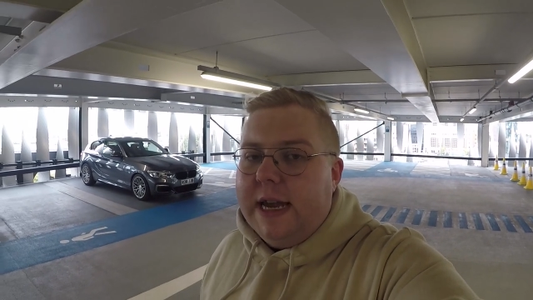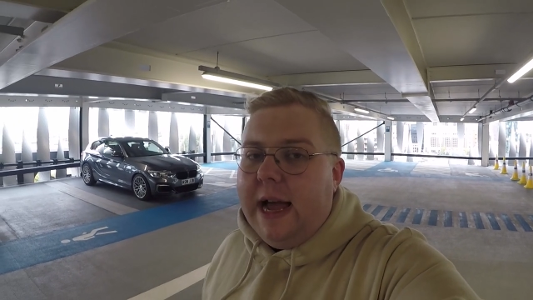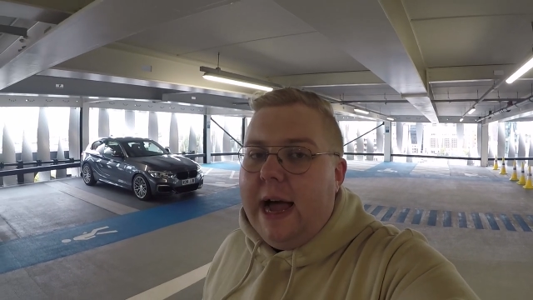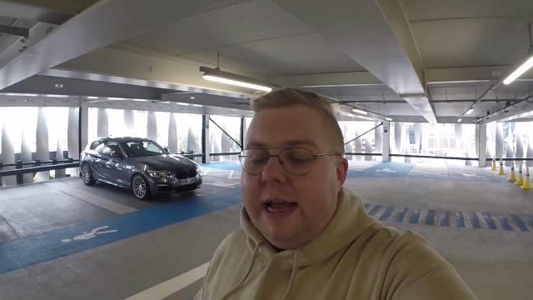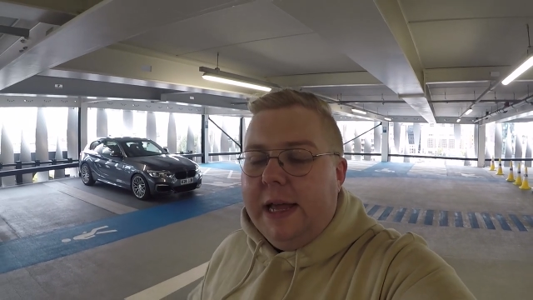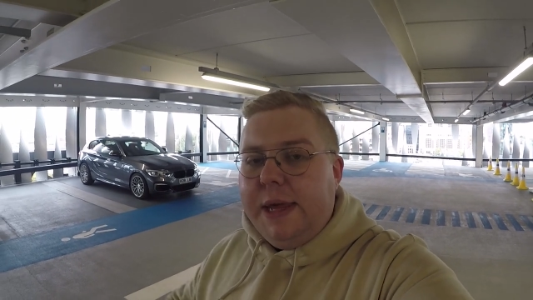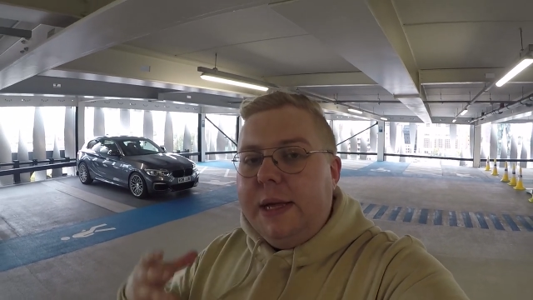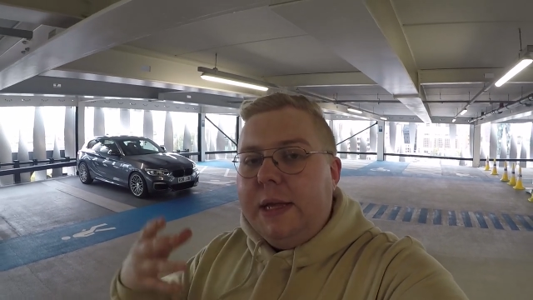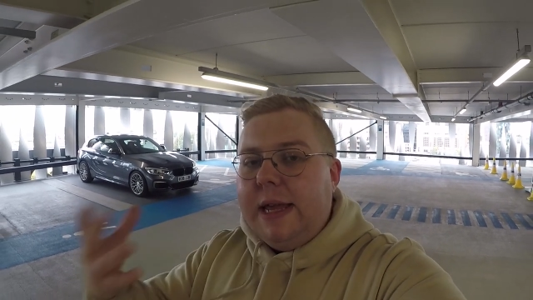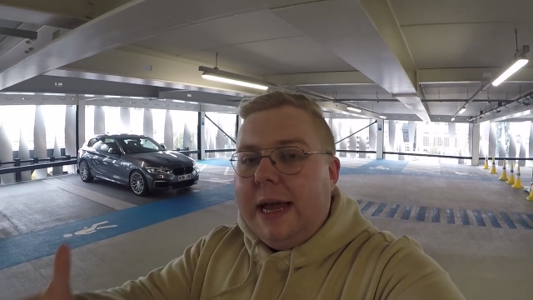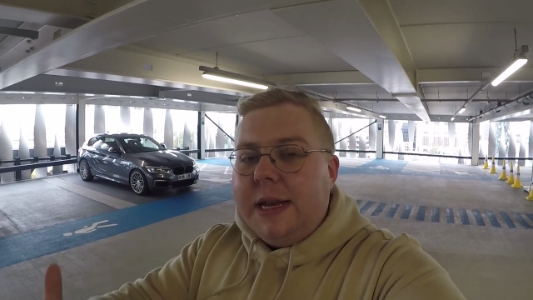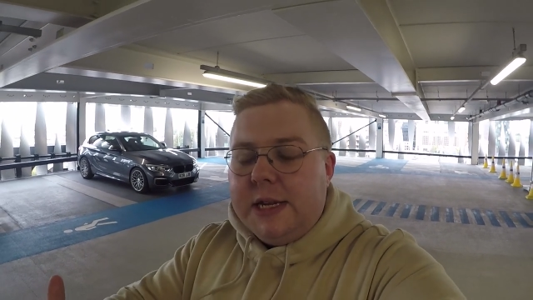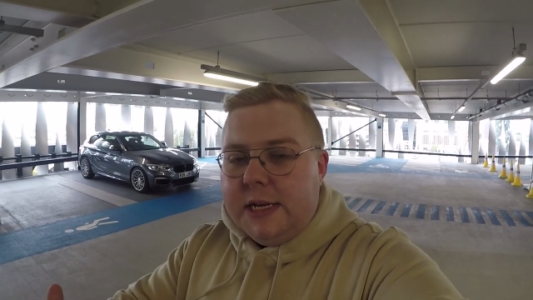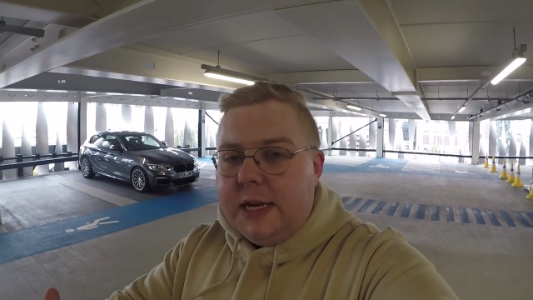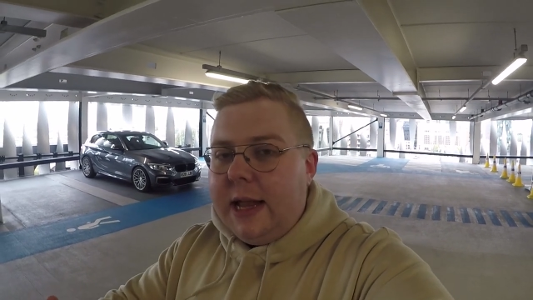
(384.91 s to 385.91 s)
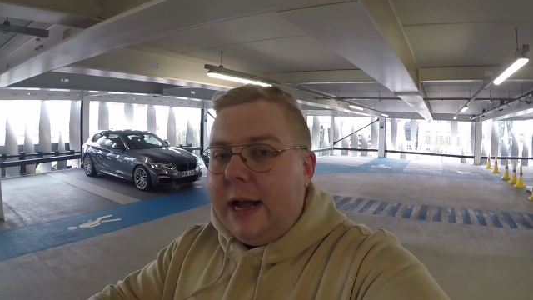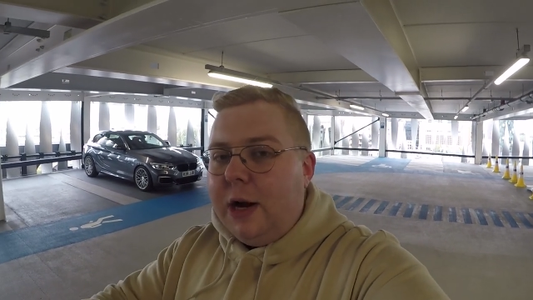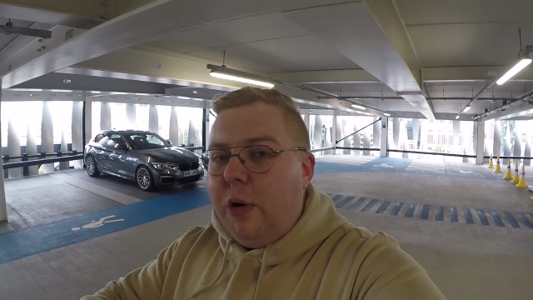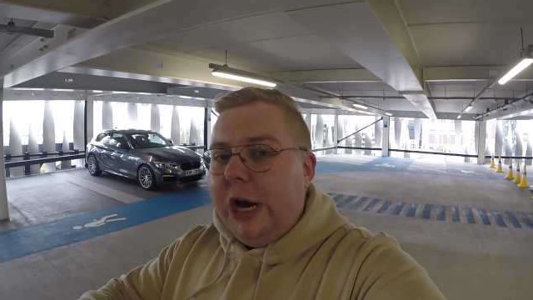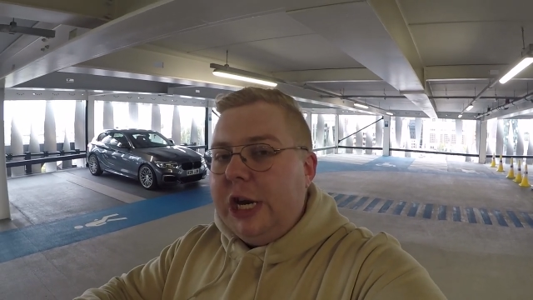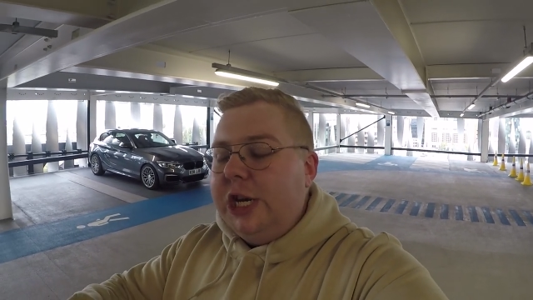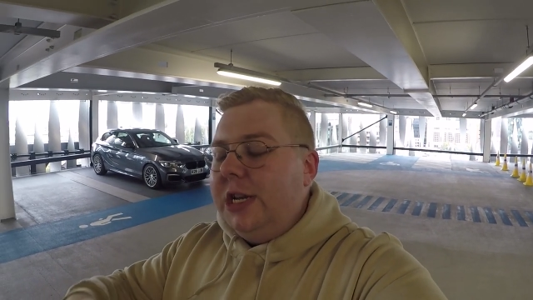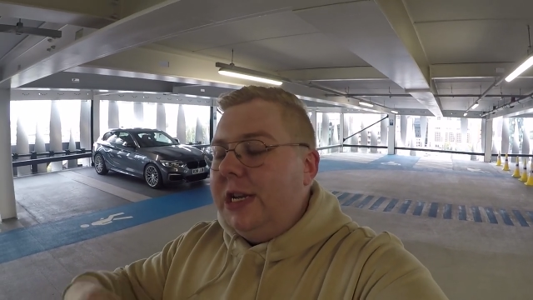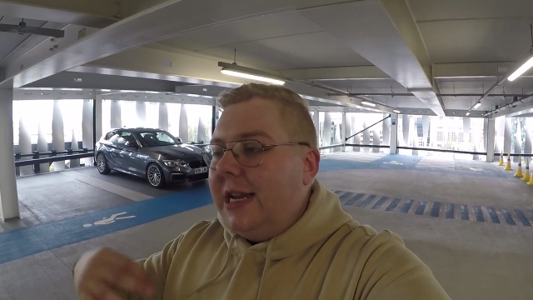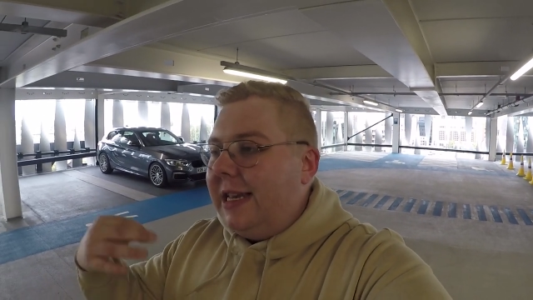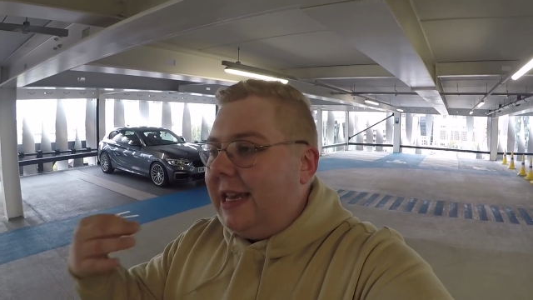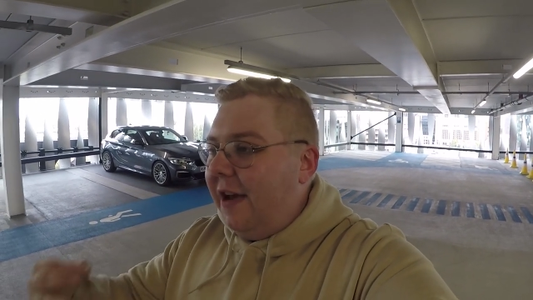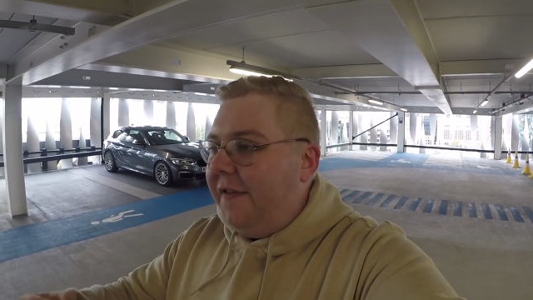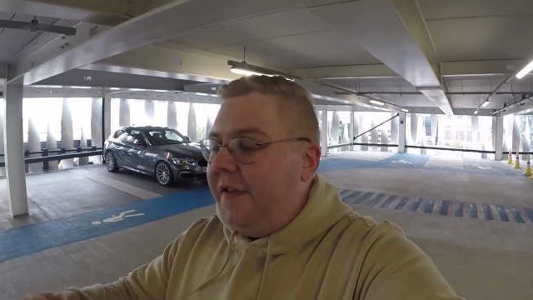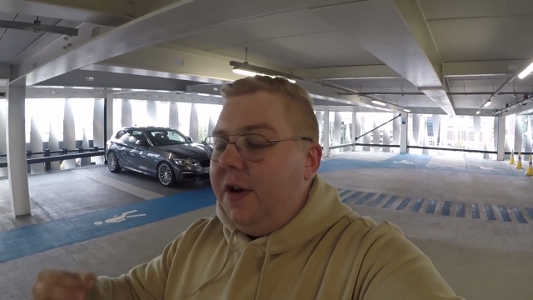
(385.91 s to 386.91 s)
I think the answer to that question is a
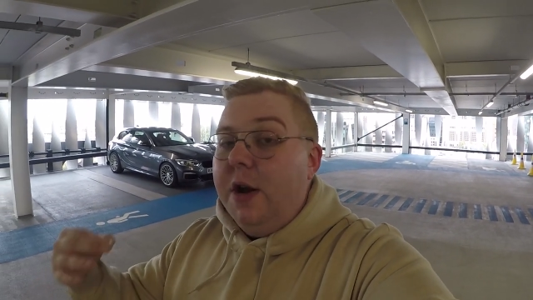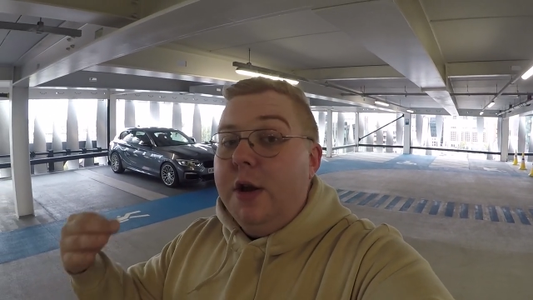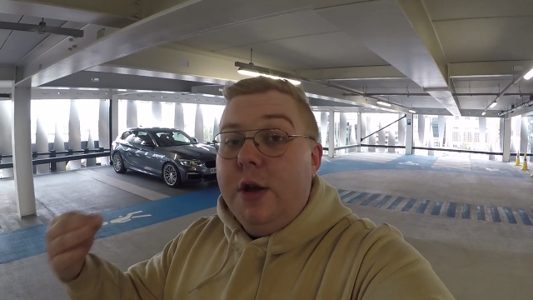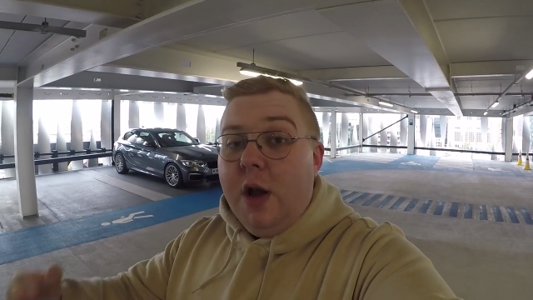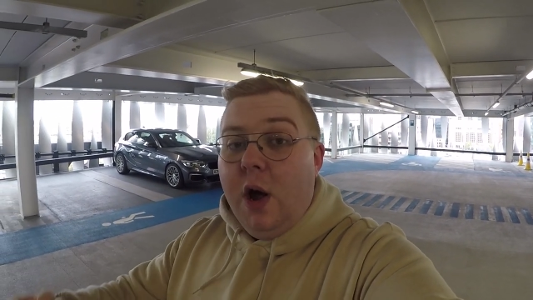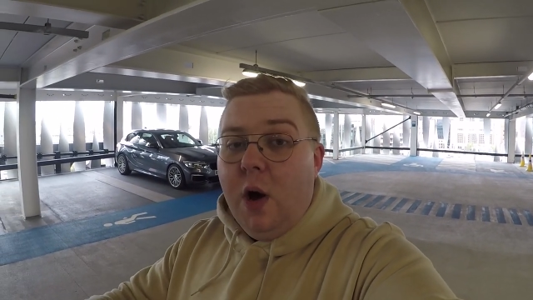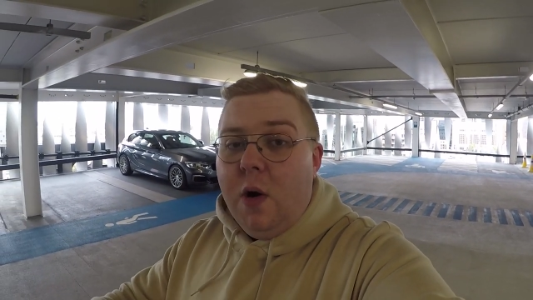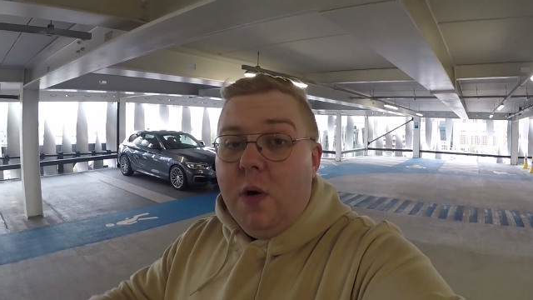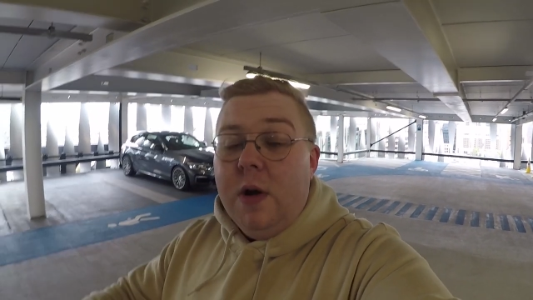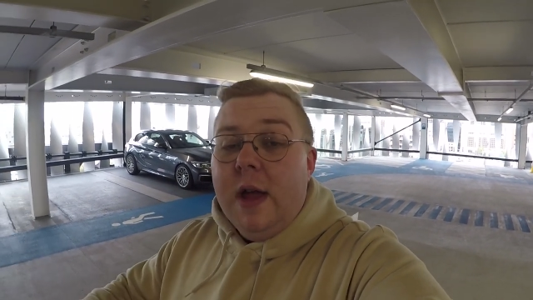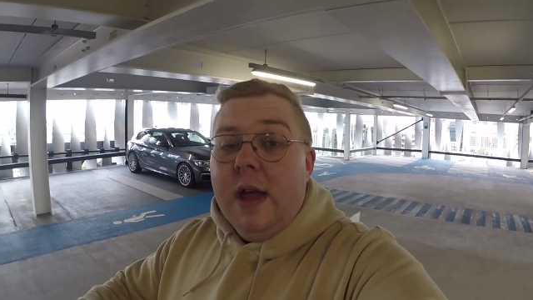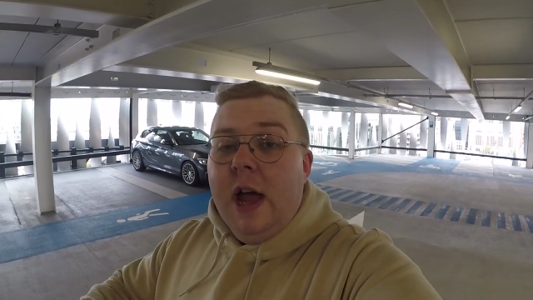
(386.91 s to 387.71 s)
definite no,